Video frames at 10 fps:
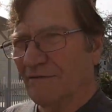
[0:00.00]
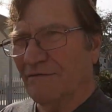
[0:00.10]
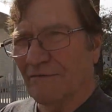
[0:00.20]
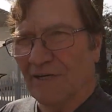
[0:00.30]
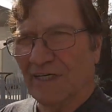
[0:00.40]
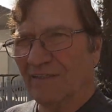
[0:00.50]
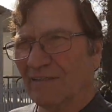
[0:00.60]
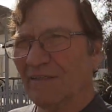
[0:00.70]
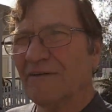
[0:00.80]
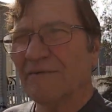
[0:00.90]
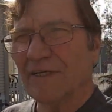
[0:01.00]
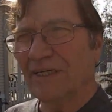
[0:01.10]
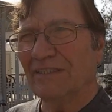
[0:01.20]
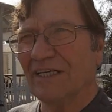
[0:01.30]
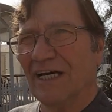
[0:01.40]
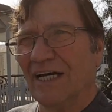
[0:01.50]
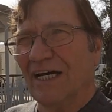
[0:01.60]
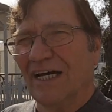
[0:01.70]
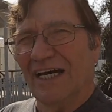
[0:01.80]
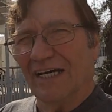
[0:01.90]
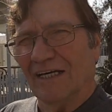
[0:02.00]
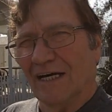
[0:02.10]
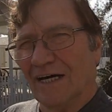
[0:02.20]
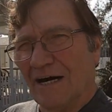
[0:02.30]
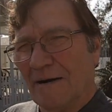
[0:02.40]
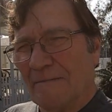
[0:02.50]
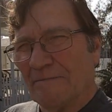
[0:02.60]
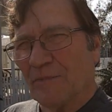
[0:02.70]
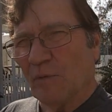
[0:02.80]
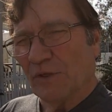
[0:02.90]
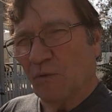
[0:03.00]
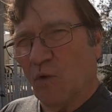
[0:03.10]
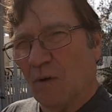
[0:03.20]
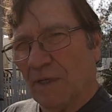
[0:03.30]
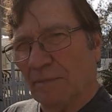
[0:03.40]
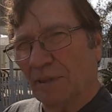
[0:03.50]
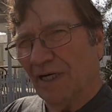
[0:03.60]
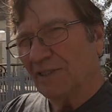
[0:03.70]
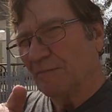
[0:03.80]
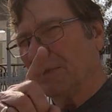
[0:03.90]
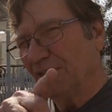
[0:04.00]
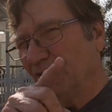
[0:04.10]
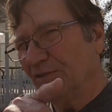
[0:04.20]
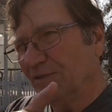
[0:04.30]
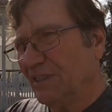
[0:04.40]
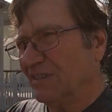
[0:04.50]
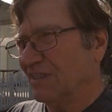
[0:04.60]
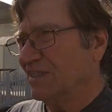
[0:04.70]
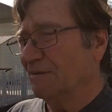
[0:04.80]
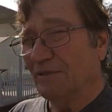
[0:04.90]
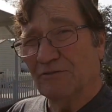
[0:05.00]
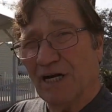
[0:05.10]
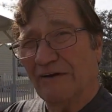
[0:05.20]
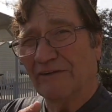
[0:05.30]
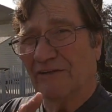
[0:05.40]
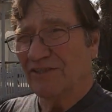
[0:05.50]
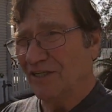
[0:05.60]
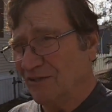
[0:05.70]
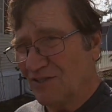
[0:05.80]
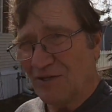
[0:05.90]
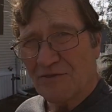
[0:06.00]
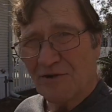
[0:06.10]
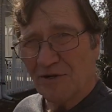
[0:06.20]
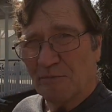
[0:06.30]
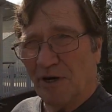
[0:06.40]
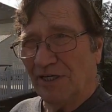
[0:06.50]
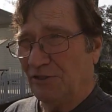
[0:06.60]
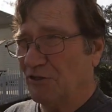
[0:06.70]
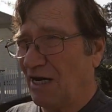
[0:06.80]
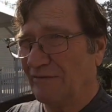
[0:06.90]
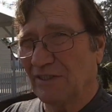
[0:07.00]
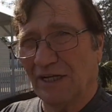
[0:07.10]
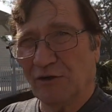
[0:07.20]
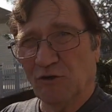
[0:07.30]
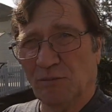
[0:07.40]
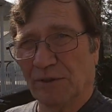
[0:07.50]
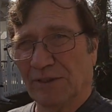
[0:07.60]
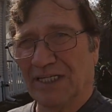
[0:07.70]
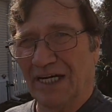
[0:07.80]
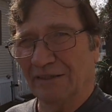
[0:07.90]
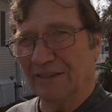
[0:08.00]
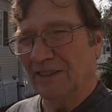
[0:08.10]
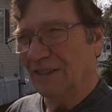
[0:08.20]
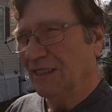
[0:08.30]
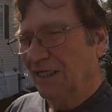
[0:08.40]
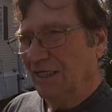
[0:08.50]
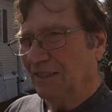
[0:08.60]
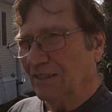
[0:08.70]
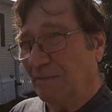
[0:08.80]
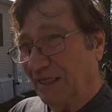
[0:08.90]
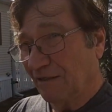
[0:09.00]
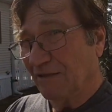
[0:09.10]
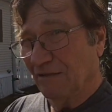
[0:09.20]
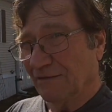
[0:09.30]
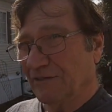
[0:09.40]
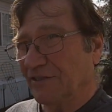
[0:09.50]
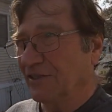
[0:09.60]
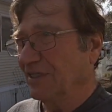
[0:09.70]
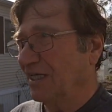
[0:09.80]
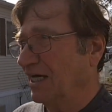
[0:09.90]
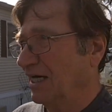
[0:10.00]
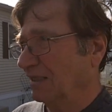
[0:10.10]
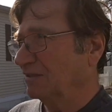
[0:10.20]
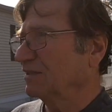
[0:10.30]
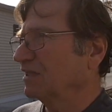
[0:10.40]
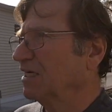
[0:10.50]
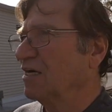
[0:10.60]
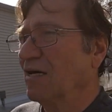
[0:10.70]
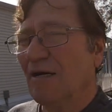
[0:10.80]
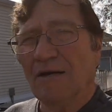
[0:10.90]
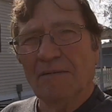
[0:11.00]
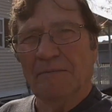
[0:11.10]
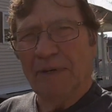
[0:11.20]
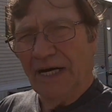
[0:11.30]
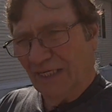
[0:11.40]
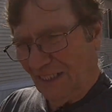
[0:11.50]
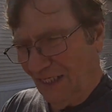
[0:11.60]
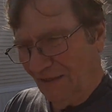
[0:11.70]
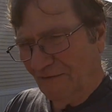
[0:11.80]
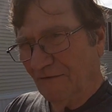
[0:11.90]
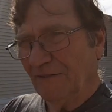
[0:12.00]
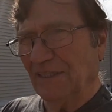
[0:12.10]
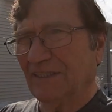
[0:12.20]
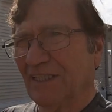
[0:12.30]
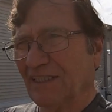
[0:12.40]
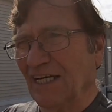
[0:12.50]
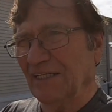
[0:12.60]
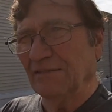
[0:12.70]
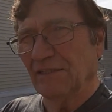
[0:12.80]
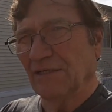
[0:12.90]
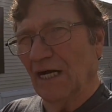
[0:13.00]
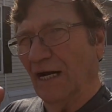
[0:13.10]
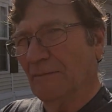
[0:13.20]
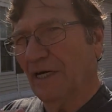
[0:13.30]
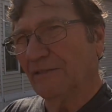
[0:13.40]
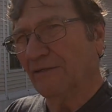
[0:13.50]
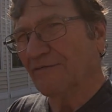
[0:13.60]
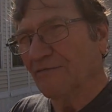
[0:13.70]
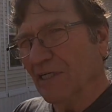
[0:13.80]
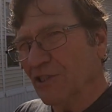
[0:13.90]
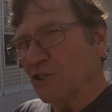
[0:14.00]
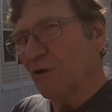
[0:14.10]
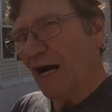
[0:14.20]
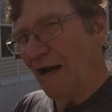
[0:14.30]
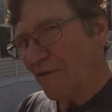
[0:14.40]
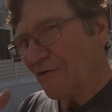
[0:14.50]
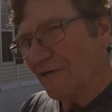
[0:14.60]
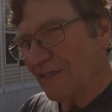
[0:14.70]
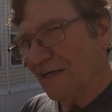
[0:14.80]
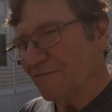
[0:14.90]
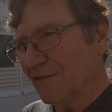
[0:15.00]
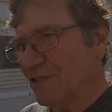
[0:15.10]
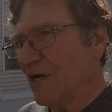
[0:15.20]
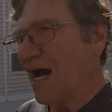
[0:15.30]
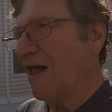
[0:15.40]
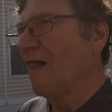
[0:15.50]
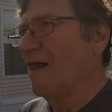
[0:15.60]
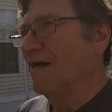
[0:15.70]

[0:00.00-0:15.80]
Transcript: free deliveries with the Walmart Plus, but you do need to tip the driver because they're using third-party drivers like Uber and that to make the deliveries to the house. But since I'm on the free trial, 30-day free trial,